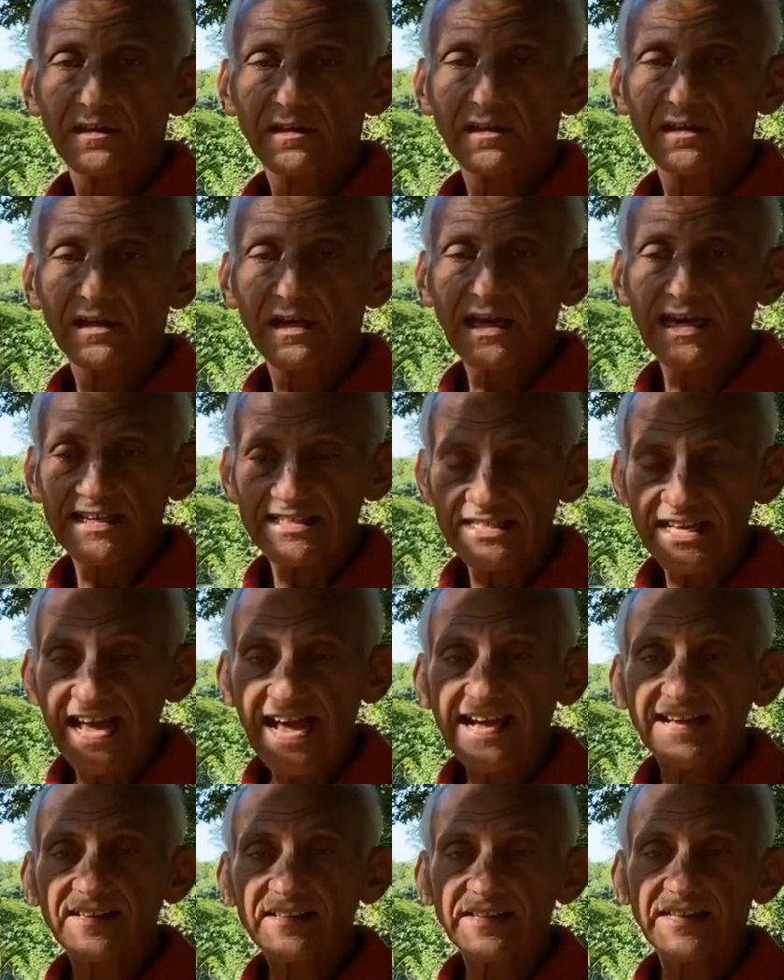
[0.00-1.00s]

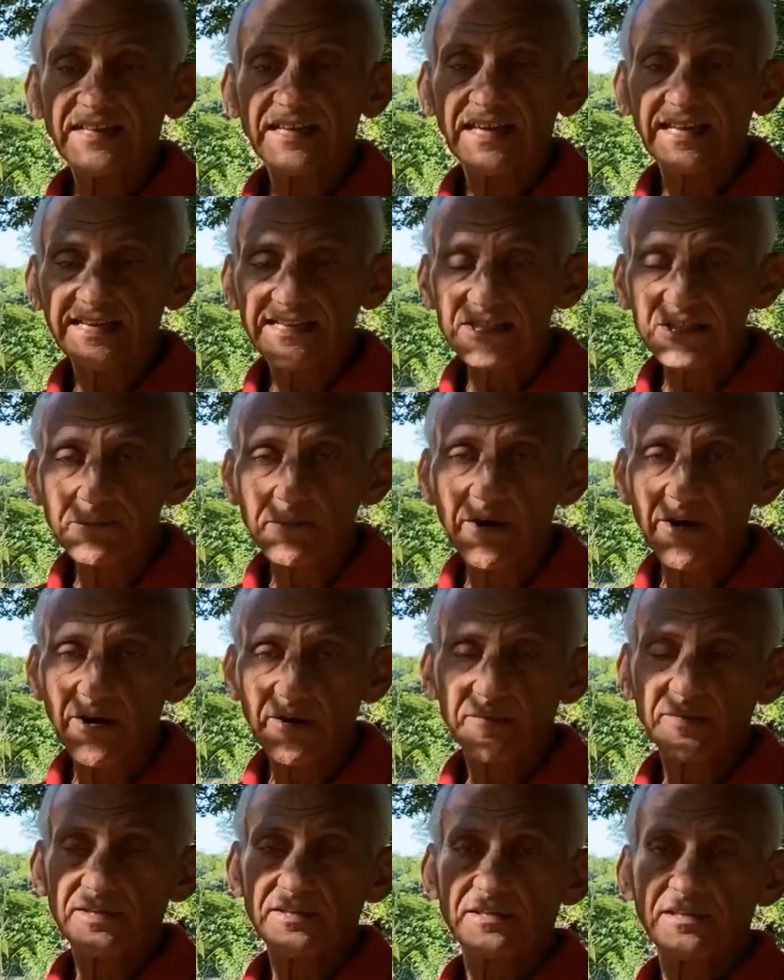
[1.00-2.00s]
exactly an
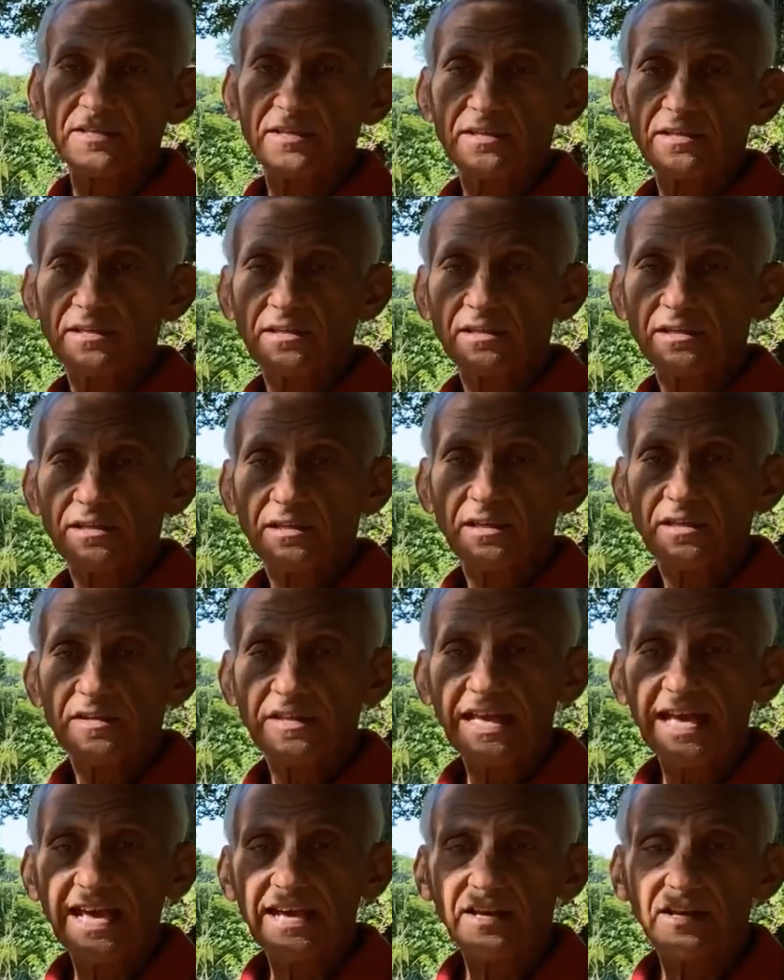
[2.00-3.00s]
experiment
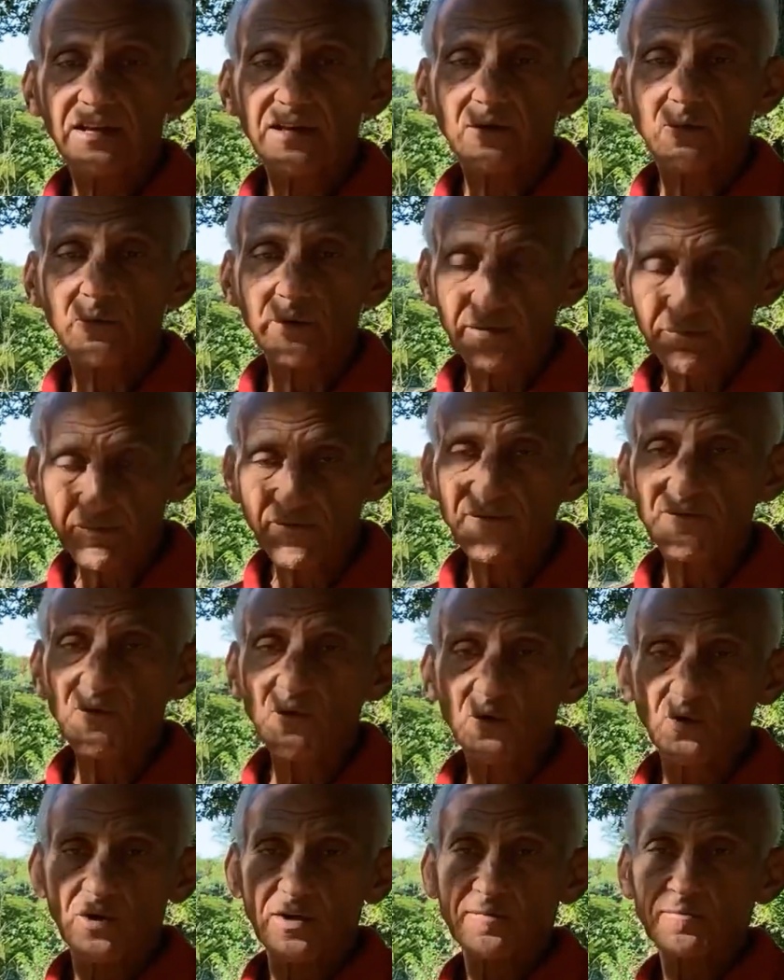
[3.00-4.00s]
that we
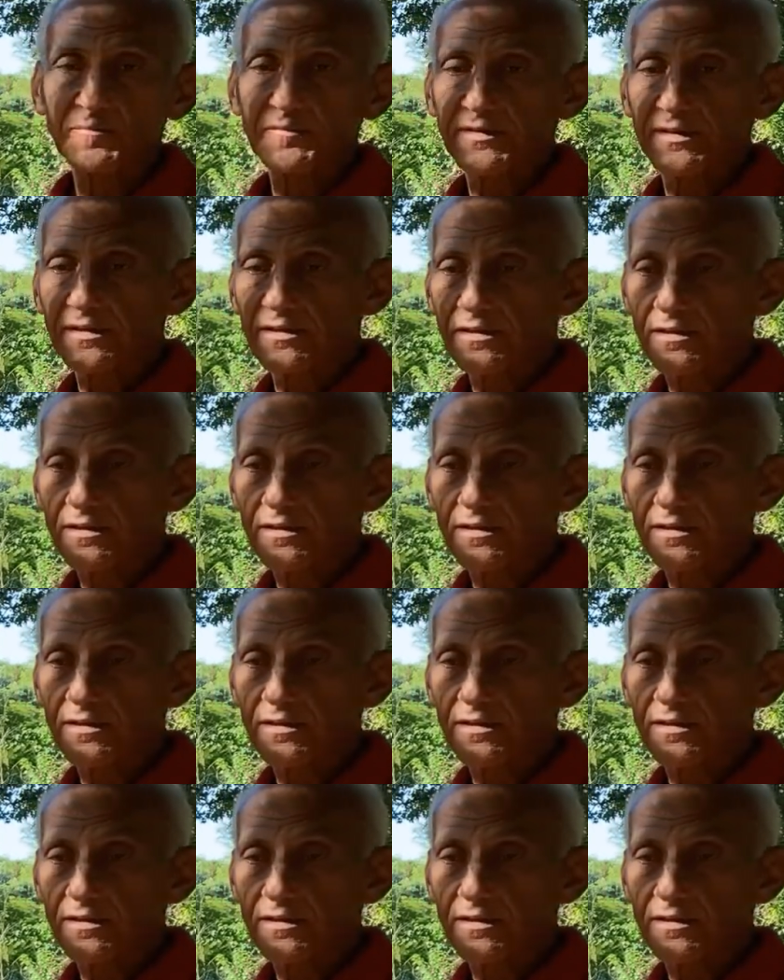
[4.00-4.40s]
performed